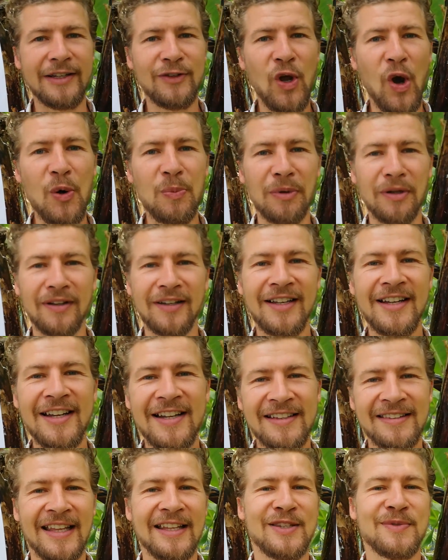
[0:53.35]
normal.
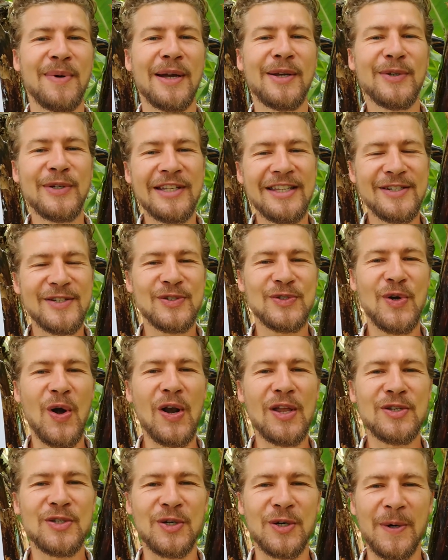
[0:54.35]
That's why you need an
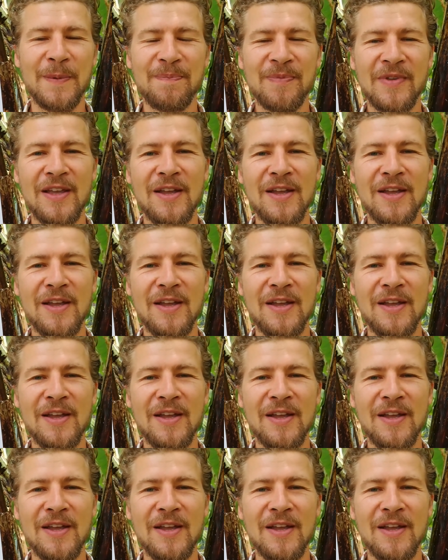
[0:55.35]
astrologer.